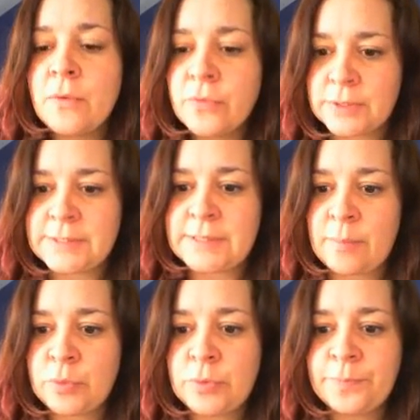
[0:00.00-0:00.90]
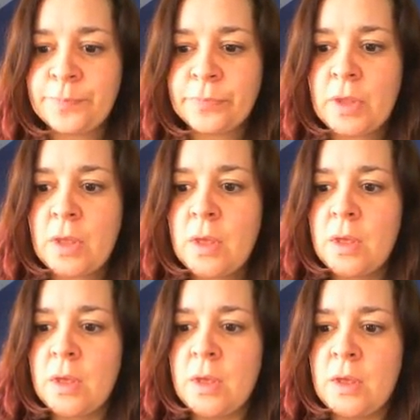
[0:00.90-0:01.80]
For example,
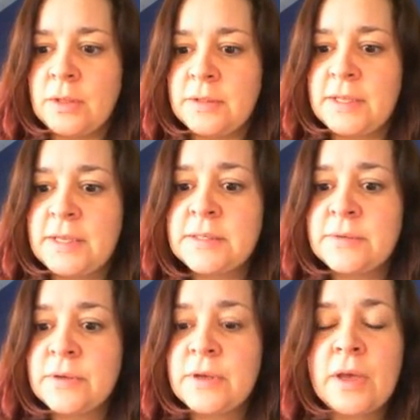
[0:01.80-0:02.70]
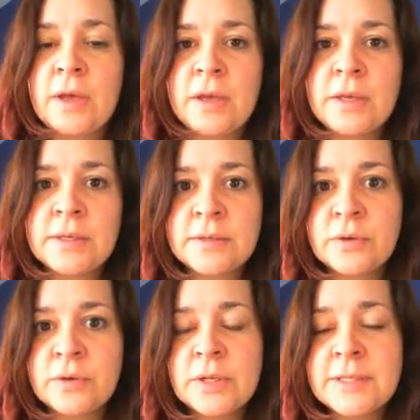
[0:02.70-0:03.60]
this is a
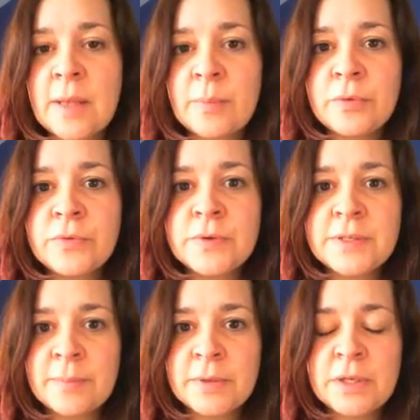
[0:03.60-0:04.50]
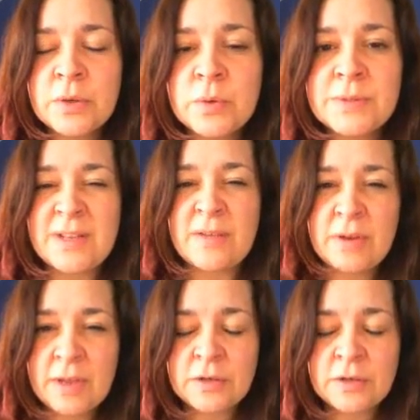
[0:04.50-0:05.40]
good example for somebody who's
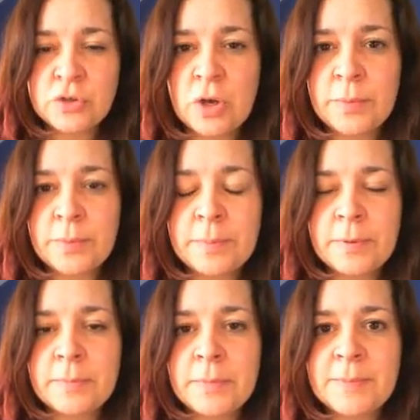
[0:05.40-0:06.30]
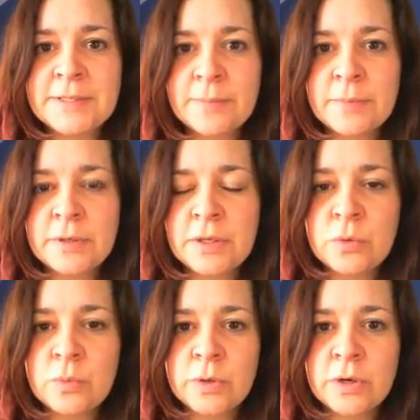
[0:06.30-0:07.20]
never had a job, but maybe somebody
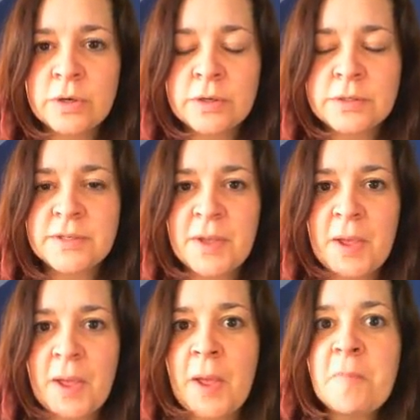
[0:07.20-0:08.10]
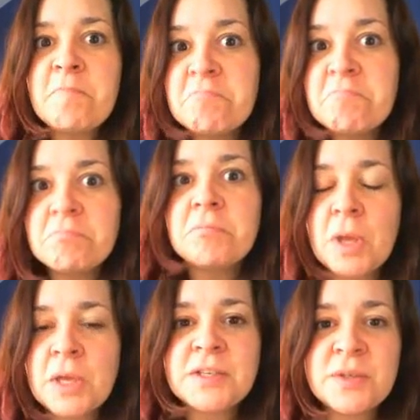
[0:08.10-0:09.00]
who worked
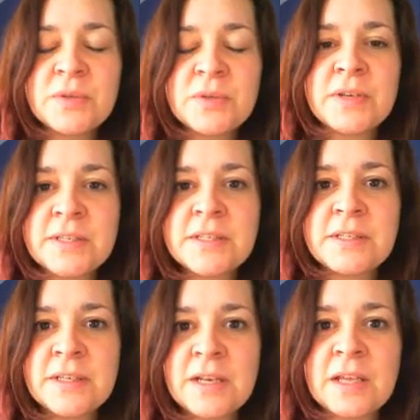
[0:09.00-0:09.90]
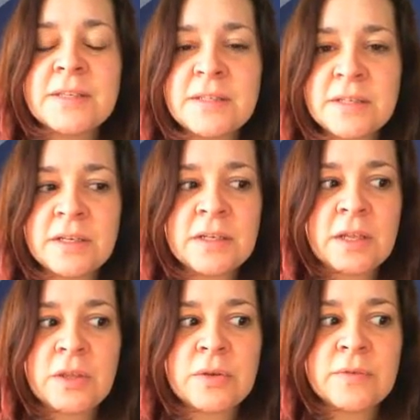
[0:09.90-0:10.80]
at university, like studied
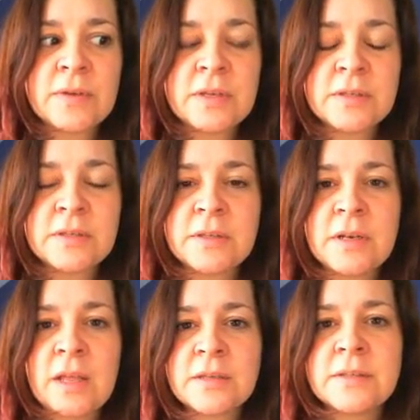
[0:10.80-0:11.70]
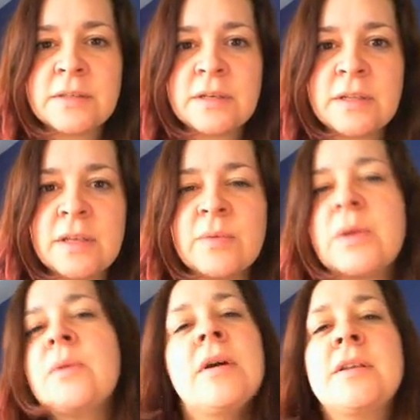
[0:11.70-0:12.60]
at university. Like studying
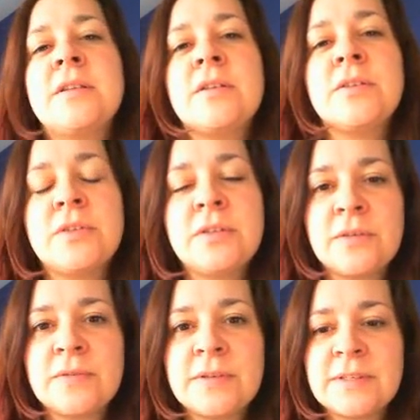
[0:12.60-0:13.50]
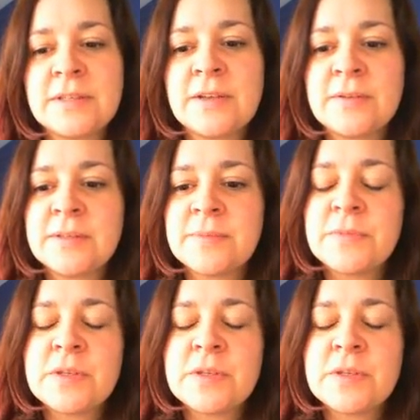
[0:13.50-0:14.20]
requires a lot of different skills.